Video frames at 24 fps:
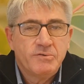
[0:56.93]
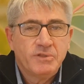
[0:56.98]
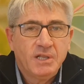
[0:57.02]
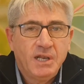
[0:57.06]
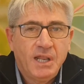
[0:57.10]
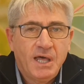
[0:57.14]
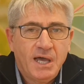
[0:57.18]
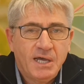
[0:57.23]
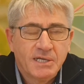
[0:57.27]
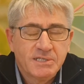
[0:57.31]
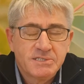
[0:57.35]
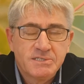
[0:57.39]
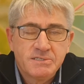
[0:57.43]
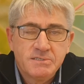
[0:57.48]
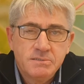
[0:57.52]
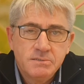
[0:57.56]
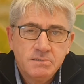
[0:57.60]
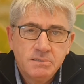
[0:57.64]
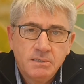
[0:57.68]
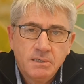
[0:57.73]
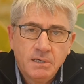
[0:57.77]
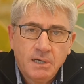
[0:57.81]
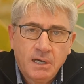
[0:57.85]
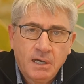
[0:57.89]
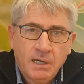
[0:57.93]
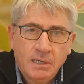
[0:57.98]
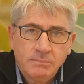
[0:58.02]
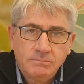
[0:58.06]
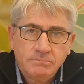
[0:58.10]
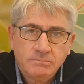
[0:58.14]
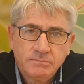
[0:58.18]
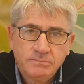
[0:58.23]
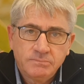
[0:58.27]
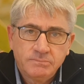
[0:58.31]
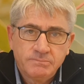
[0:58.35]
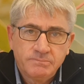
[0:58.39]
last
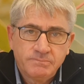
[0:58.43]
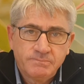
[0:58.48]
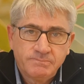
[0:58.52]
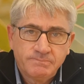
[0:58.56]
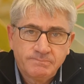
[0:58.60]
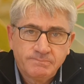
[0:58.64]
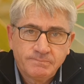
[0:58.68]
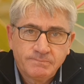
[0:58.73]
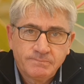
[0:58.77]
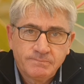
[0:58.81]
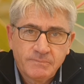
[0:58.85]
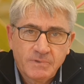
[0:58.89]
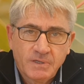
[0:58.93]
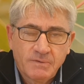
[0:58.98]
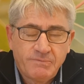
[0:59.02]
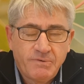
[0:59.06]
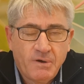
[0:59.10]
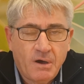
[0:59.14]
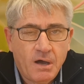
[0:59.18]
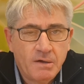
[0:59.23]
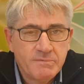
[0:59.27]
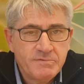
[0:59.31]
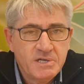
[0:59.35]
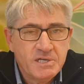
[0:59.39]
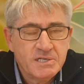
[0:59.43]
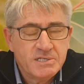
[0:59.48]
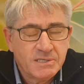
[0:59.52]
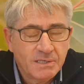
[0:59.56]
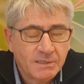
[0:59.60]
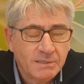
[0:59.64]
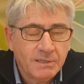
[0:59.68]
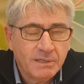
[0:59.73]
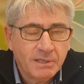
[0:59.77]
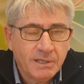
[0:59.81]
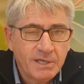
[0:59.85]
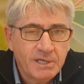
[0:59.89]
5 years
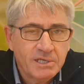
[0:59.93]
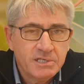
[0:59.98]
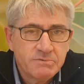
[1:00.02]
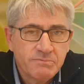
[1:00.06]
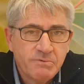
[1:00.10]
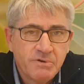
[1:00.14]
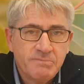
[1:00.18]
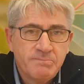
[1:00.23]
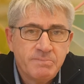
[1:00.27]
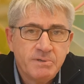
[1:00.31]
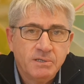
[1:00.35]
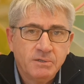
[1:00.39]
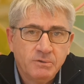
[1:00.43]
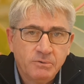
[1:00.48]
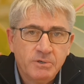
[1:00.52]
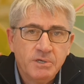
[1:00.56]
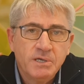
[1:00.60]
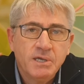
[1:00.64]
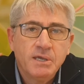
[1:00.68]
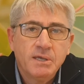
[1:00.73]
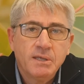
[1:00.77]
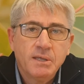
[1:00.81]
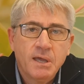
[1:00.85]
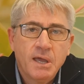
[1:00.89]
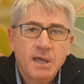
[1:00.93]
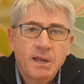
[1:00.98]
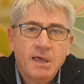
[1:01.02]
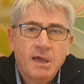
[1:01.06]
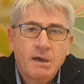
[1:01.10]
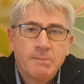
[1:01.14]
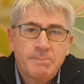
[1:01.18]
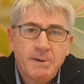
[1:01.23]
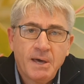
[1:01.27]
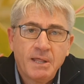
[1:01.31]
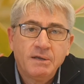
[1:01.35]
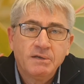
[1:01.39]
at least, we've been looking at
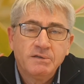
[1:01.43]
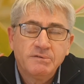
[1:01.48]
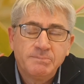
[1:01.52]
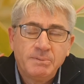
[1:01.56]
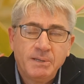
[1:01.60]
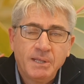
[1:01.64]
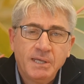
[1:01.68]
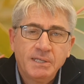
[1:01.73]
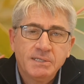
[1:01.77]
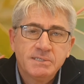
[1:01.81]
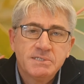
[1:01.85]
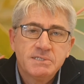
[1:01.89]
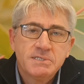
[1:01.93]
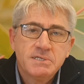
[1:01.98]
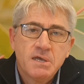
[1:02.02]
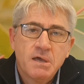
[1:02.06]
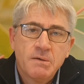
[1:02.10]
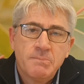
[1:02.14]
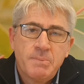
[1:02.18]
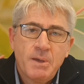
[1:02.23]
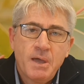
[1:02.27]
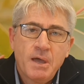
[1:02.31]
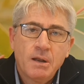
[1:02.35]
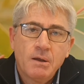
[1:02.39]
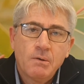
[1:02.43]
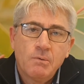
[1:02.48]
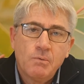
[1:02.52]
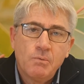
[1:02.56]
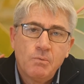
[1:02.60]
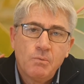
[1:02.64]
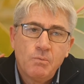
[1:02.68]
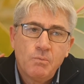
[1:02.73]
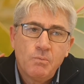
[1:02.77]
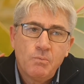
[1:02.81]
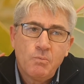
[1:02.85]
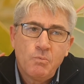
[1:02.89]
our palette of plants, about
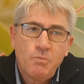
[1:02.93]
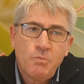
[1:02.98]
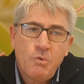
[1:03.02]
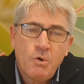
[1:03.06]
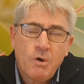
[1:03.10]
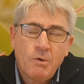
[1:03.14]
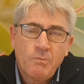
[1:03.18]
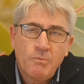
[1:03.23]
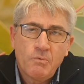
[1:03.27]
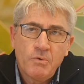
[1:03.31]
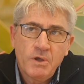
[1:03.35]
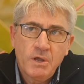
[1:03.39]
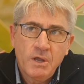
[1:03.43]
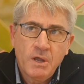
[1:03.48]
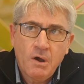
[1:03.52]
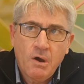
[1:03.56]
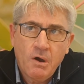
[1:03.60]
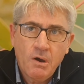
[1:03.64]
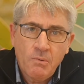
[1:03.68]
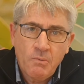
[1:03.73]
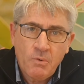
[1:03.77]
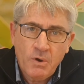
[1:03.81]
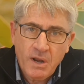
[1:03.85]
what